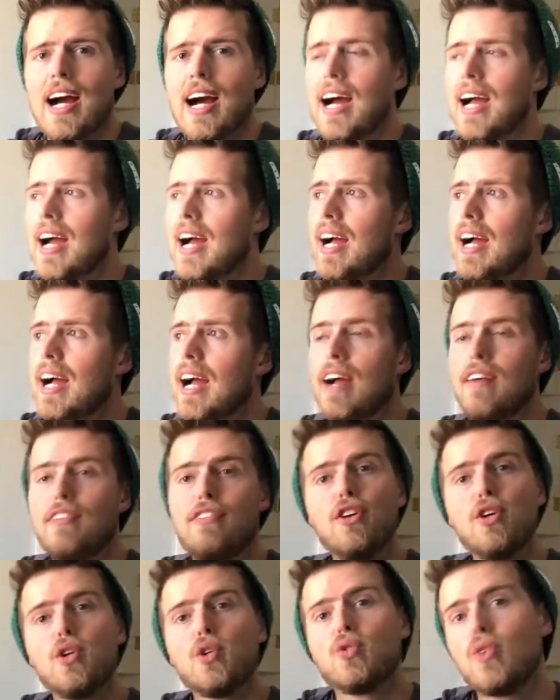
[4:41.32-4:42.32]
I
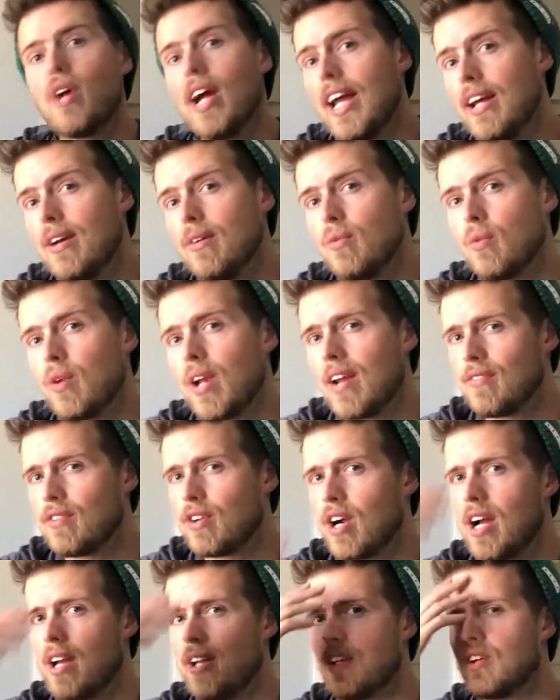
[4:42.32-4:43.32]
feel great
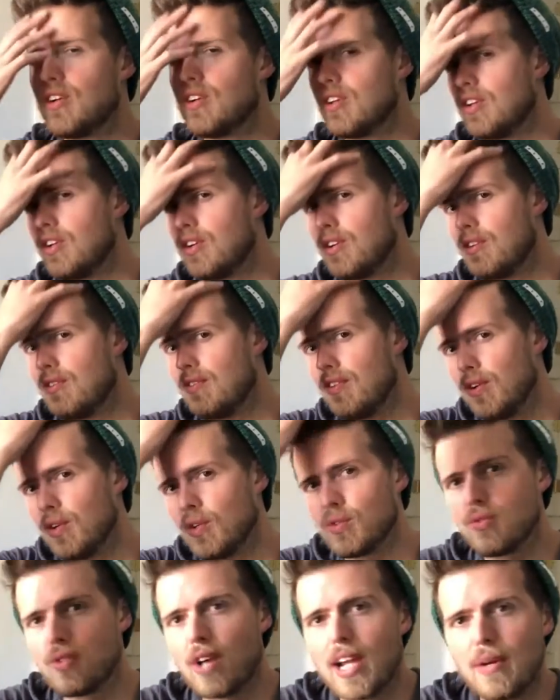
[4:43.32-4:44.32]
whenever you feel
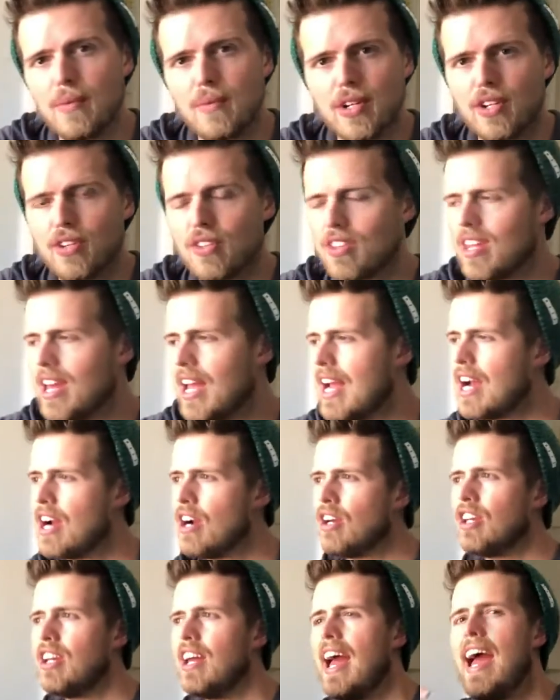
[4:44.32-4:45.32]
great when you're
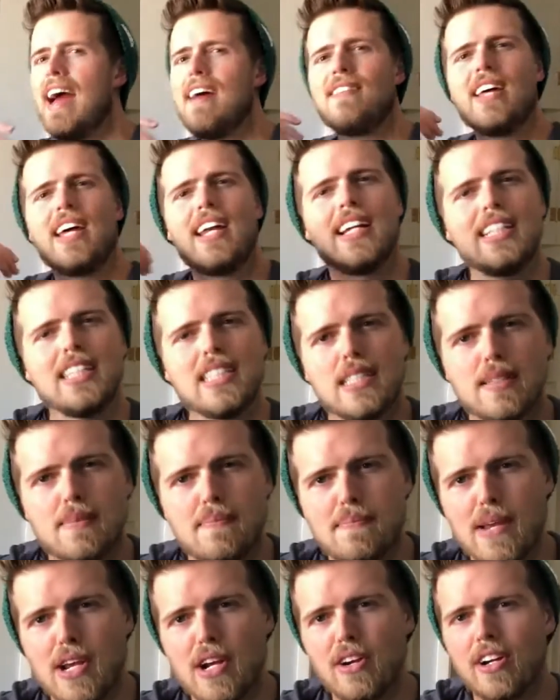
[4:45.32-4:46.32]
there and you have that
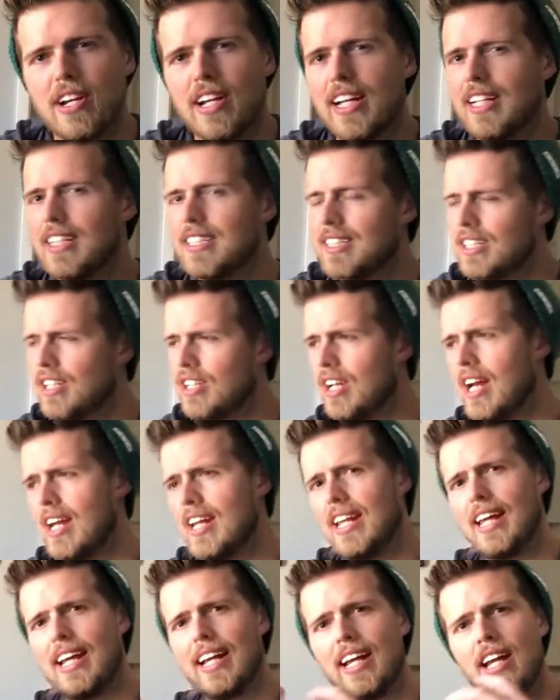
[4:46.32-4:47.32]
experience and you
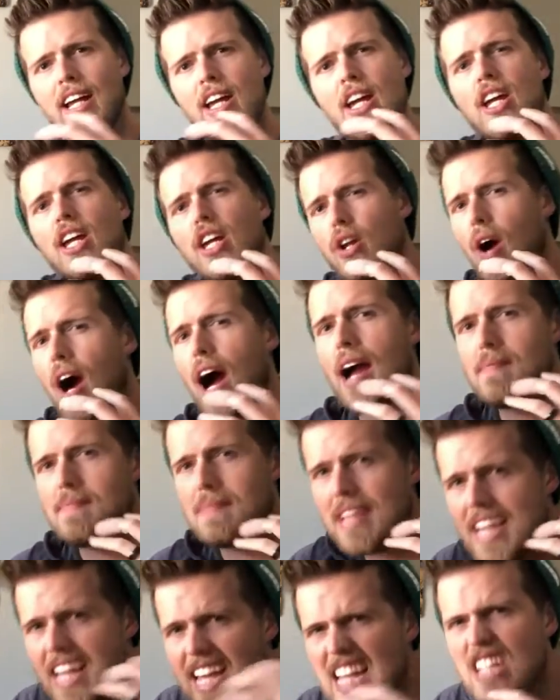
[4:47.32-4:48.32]
got like, you know,
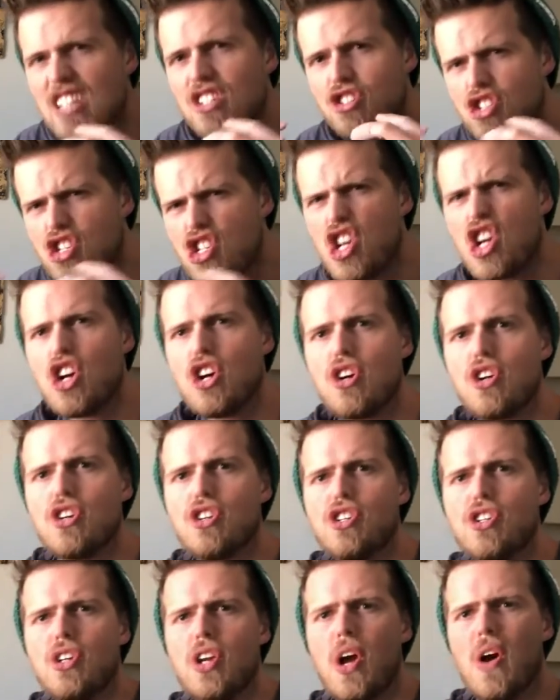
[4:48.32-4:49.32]
I'm in
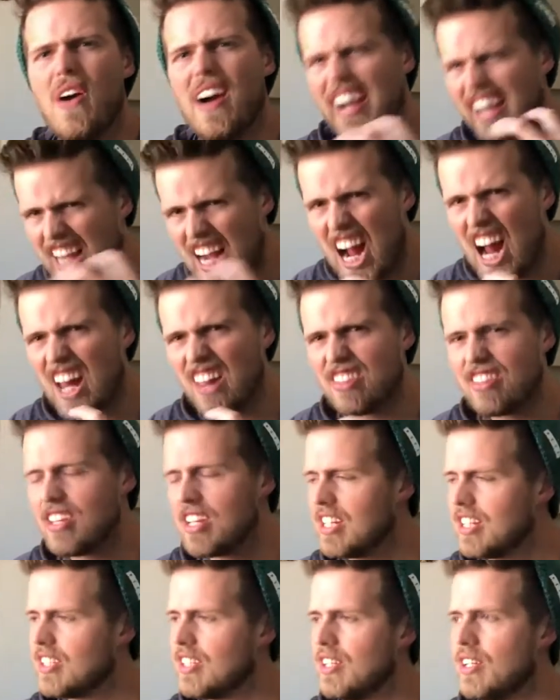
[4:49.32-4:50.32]
church, you know, I got
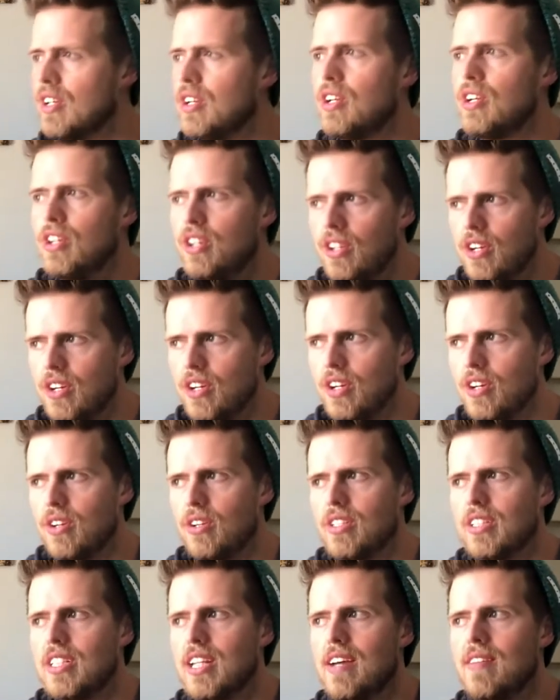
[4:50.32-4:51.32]
this and you're good and
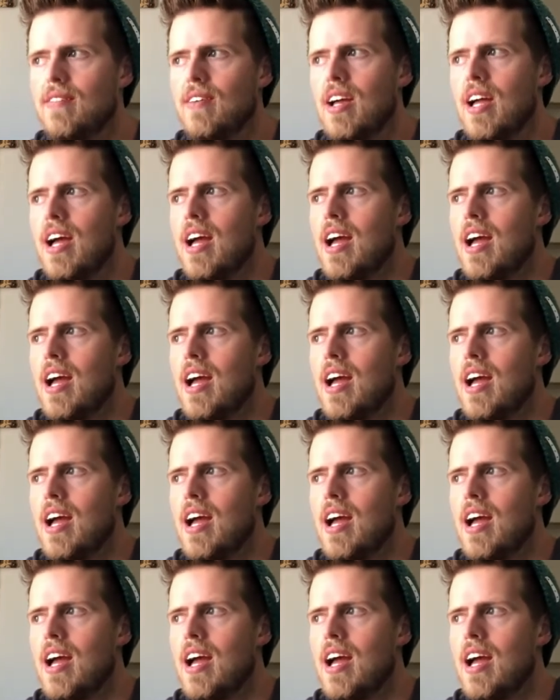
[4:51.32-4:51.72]
all stuff.